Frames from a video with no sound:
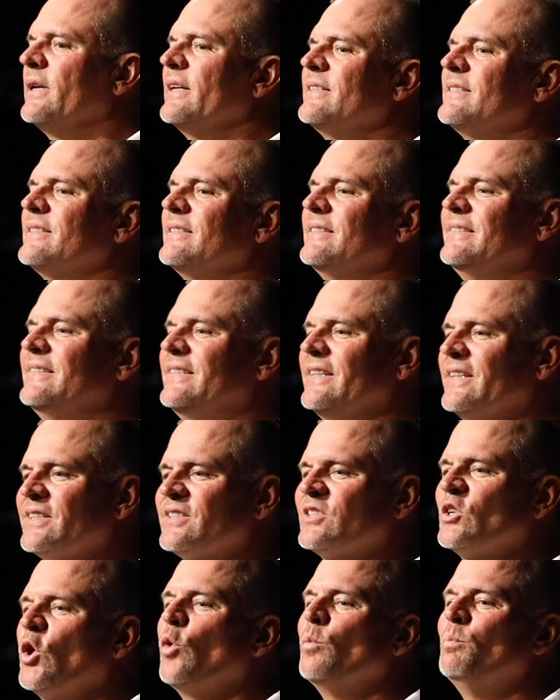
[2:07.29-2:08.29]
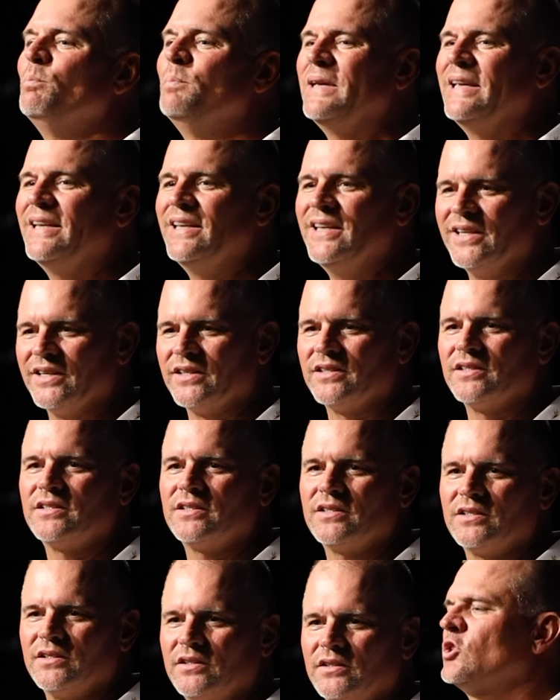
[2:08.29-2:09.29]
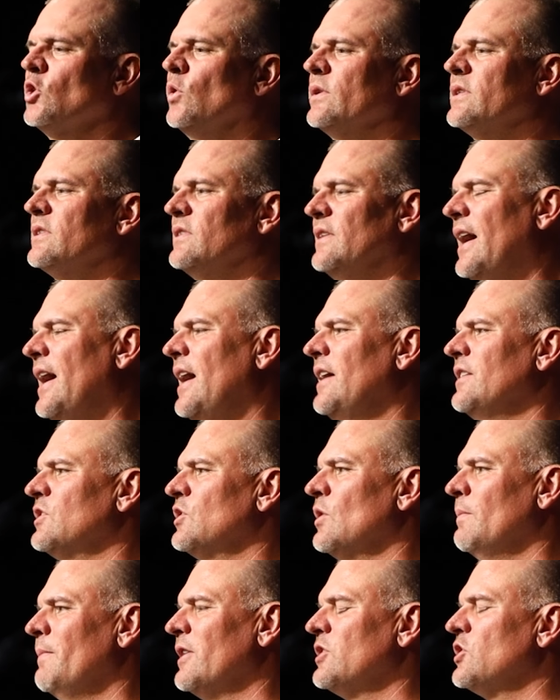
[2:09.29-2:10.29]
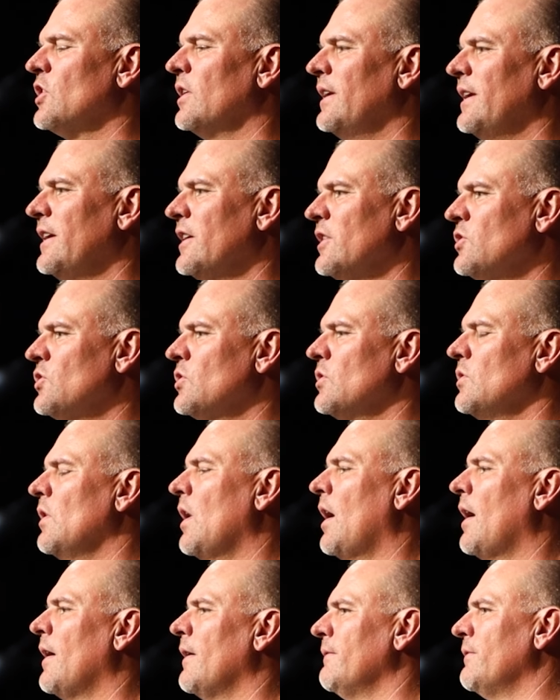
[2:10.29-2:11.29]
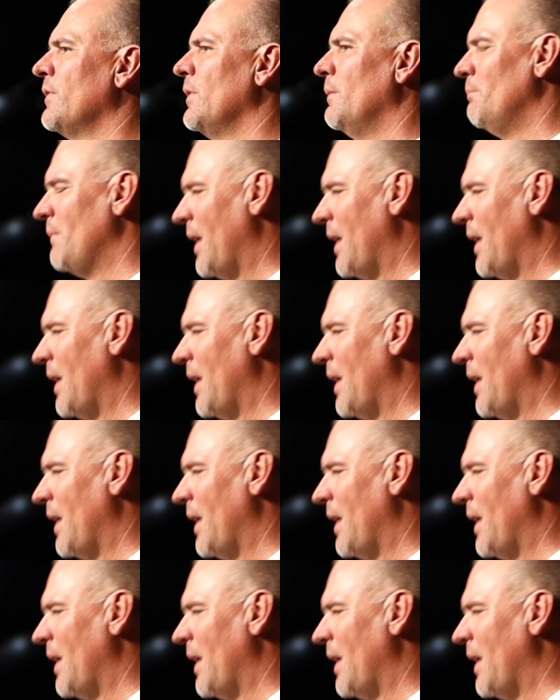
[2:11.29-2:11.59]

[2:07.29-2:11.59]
but it's disobedience. So it's not so much an issue of the